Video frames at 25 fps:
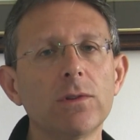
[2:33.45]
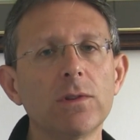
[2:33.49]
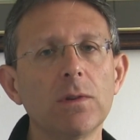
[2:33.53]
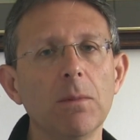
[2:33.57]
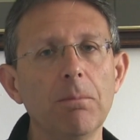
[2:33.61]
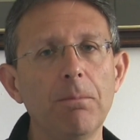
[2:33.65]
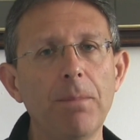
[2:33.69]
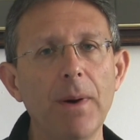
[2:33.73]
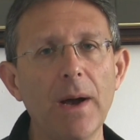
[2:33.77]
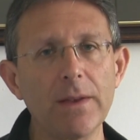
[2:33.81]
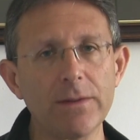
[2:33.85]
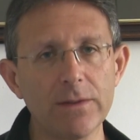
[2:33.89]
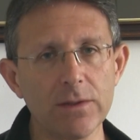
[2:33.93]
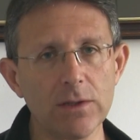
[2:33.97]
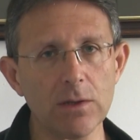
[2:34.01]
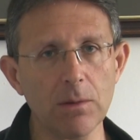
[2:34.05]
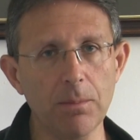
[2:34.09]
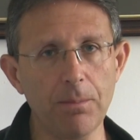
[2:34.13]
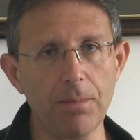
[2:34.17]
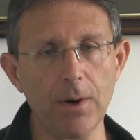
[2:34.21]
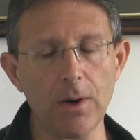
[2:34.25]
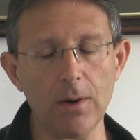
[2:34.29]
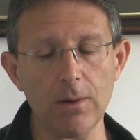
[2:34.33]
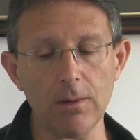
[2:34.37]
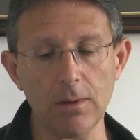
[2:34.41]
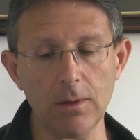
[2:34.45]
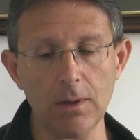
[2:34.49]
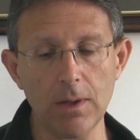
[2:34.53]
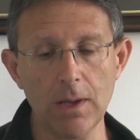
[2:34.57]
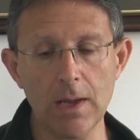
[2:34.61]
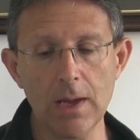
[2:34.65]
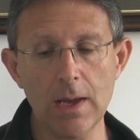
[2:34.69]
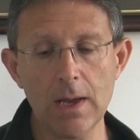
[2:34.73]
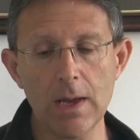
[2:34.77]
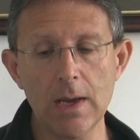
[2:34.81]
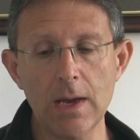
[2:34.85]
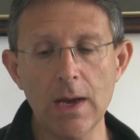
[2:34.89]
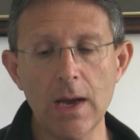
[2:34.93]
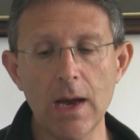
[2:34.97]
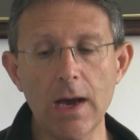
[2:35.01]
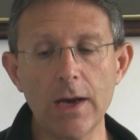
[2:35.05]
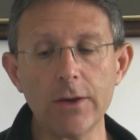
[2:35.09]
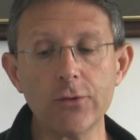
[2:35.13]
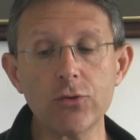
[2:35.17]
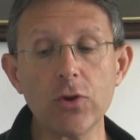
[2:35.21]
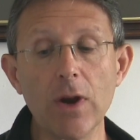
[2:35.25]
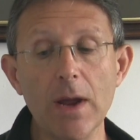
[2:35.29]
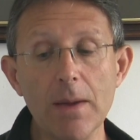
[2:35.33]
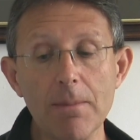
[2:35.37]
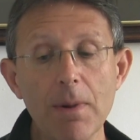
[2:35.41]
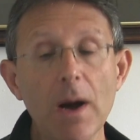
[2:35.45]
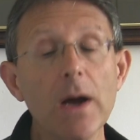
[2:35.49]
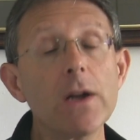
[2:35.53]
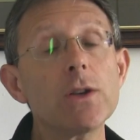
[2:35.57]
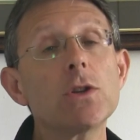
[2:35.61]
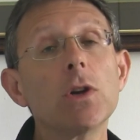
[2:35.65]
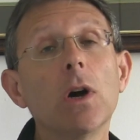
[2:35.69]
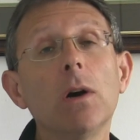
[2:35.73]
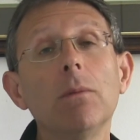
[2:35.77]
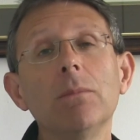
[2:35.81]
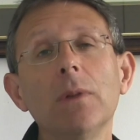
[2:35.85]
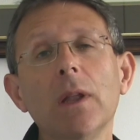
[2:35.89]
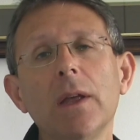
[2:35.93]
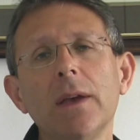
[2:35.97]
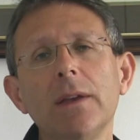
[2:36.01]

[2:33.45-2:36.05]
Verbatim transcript: Sebastopol, uh, trained by Tom